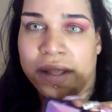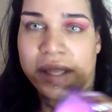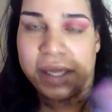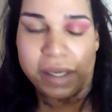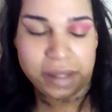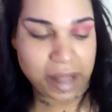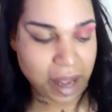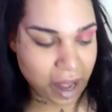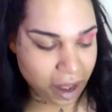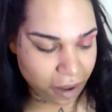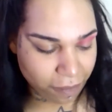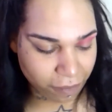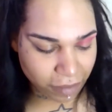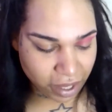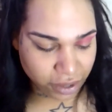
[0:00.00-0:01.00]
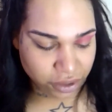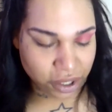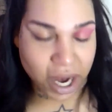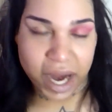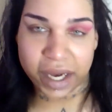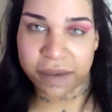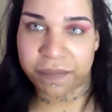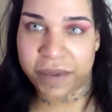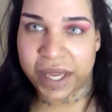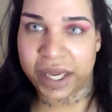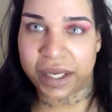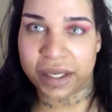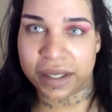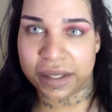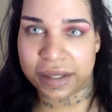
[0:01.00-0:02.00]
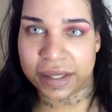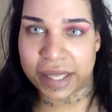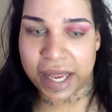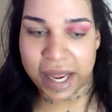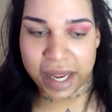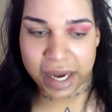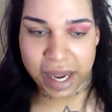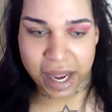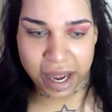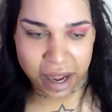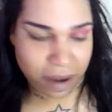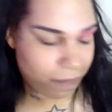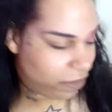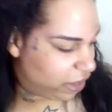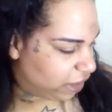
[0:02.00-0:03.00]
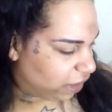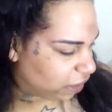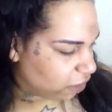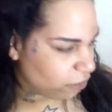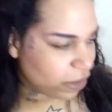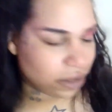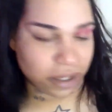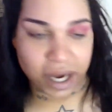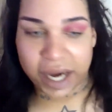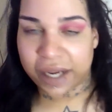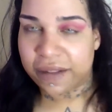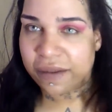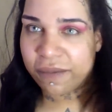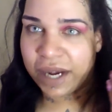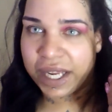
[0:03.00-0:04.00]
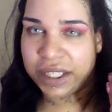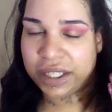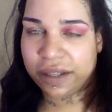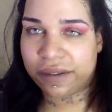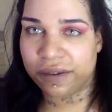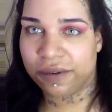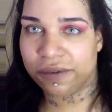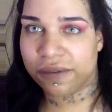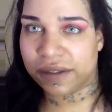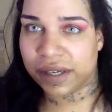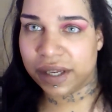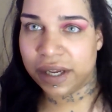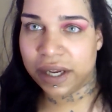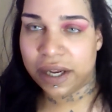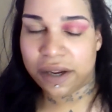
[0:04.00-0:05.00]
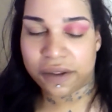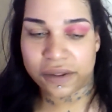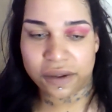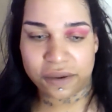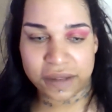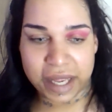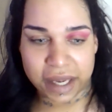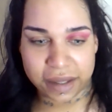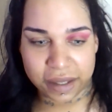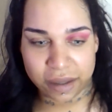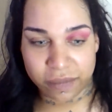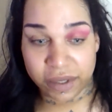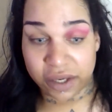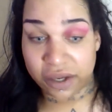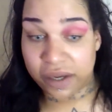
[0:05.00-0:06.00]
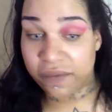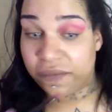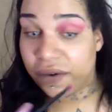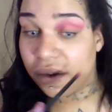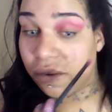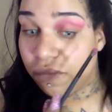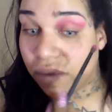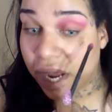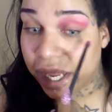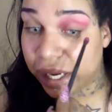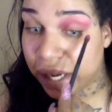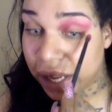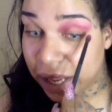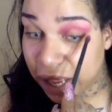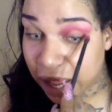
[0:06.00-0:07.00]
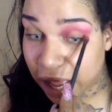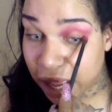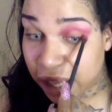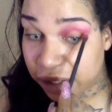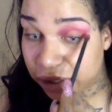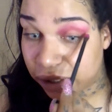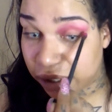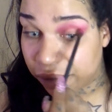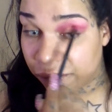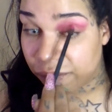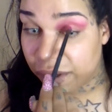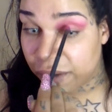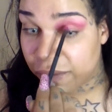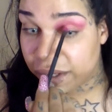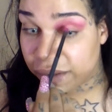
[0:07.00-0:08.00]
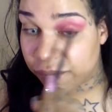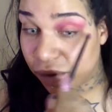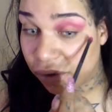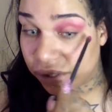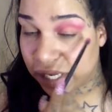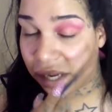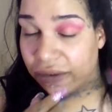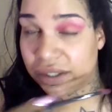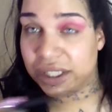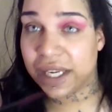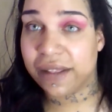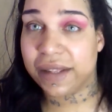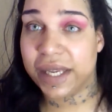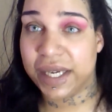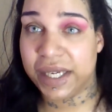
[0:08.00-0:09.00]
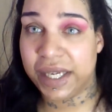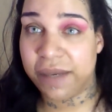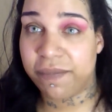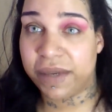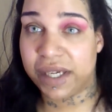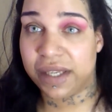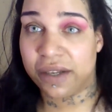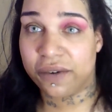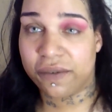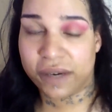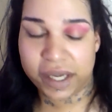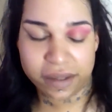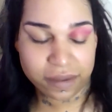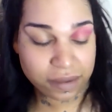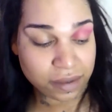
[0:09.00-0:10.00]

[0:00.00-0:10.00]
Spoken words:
It's a dark pink that is a little bit darker than what I just used, so that's going to be good for right under where we smoked out, just to deepen the crease.